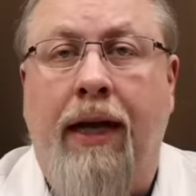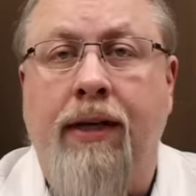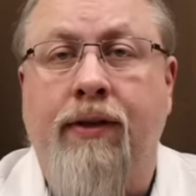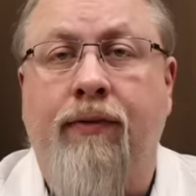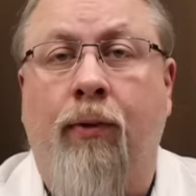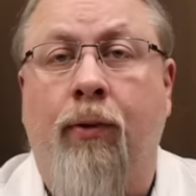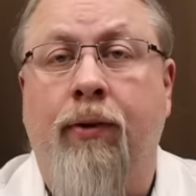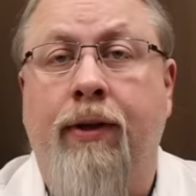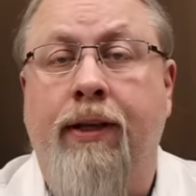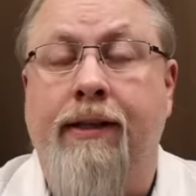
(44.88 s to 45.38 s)
As
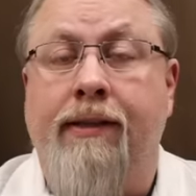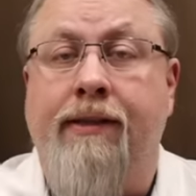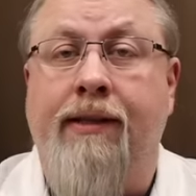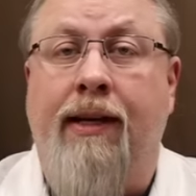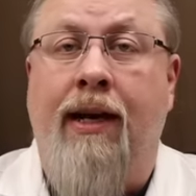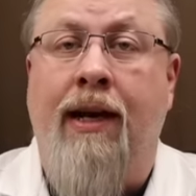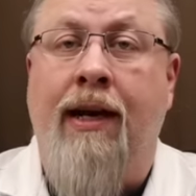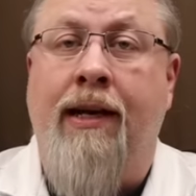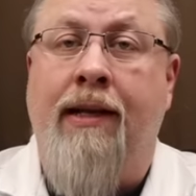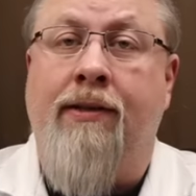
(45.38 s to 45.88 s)
for the
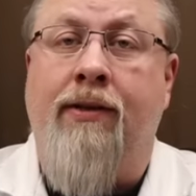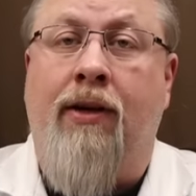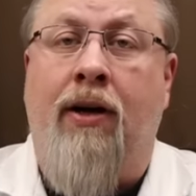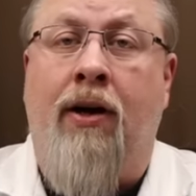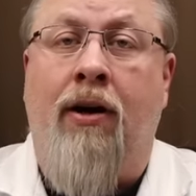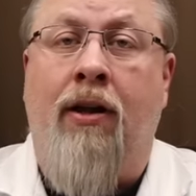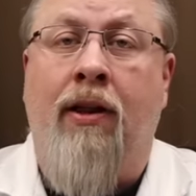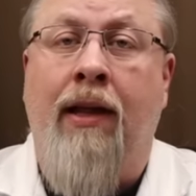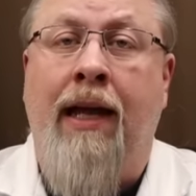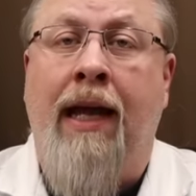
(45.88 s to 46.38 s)
design, it's
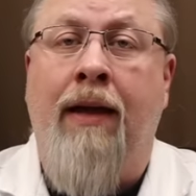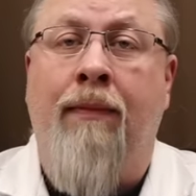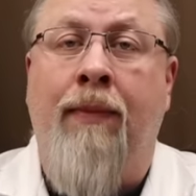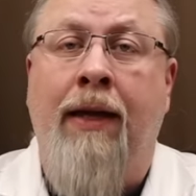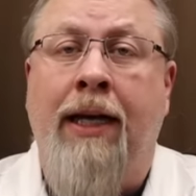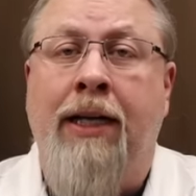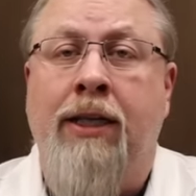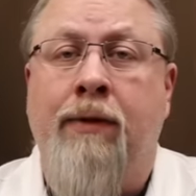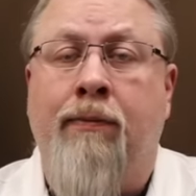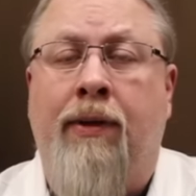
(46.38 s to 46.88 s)
all
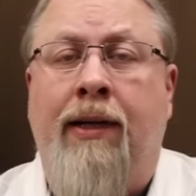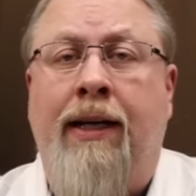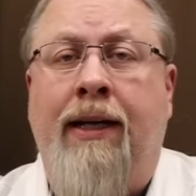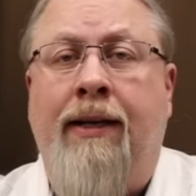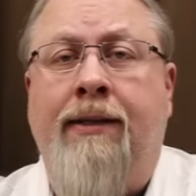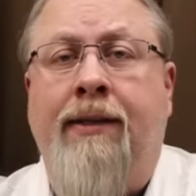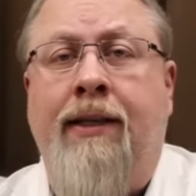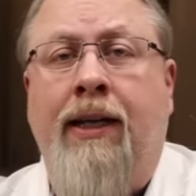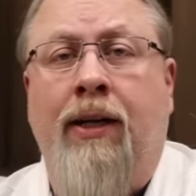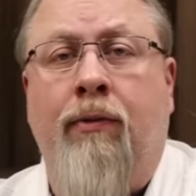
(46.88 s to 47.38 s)
ABS
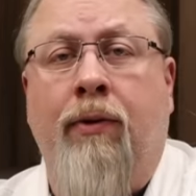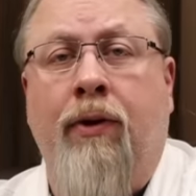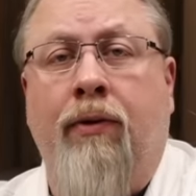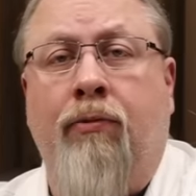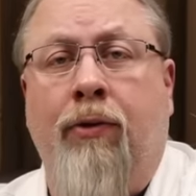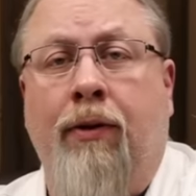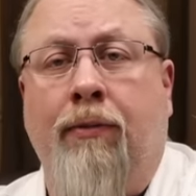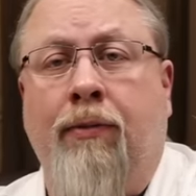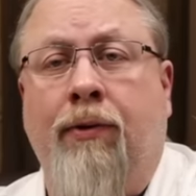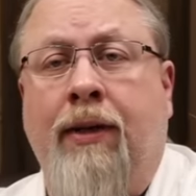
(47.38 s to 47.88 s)
plastic
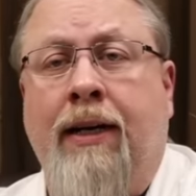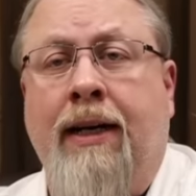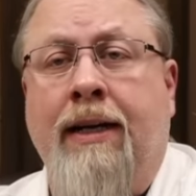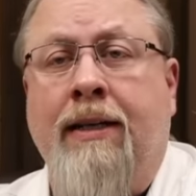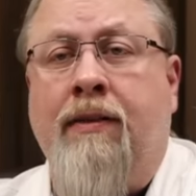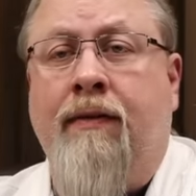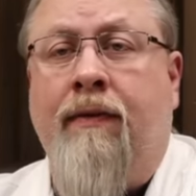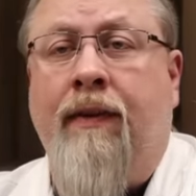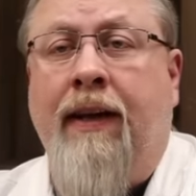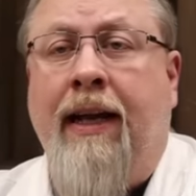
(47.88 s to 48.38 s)
with
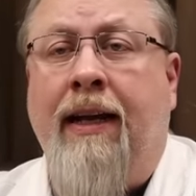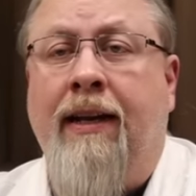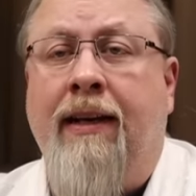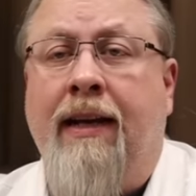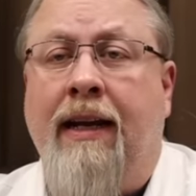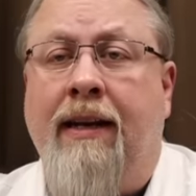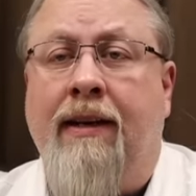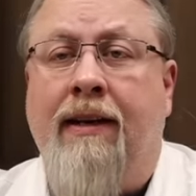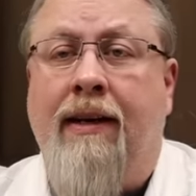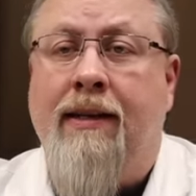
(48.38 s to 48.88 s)
rubberized feet
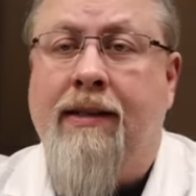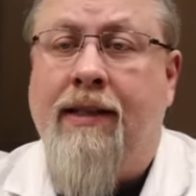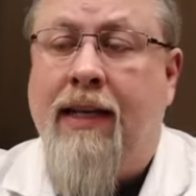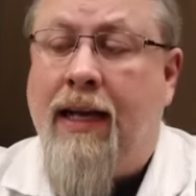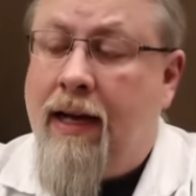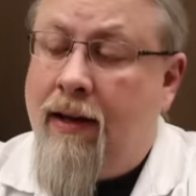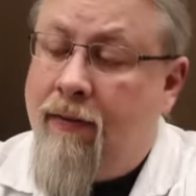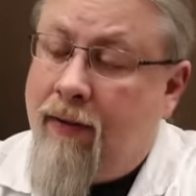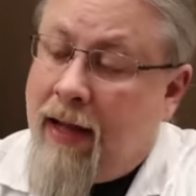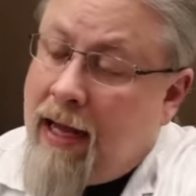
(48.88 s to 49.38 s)
and does
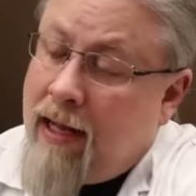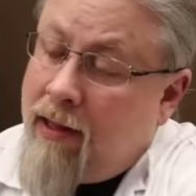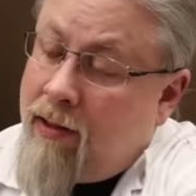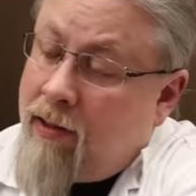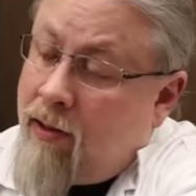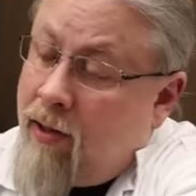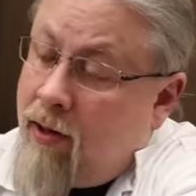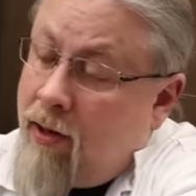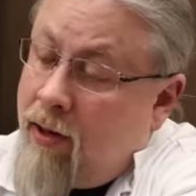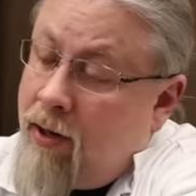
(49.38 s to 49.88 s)
have a
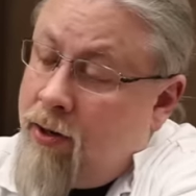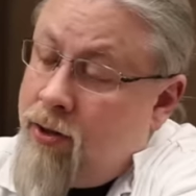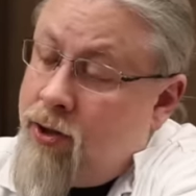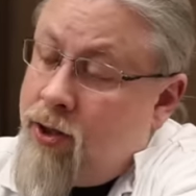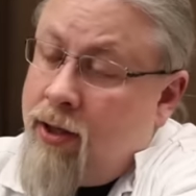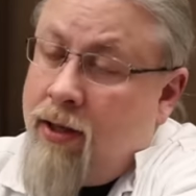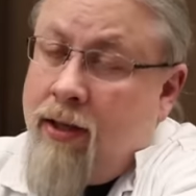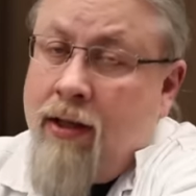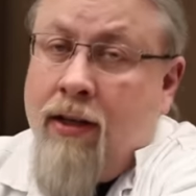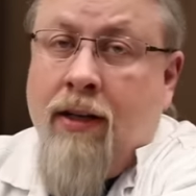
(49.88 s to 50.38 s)

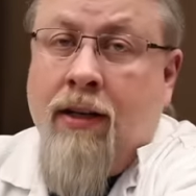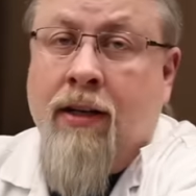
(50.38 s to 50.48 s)
large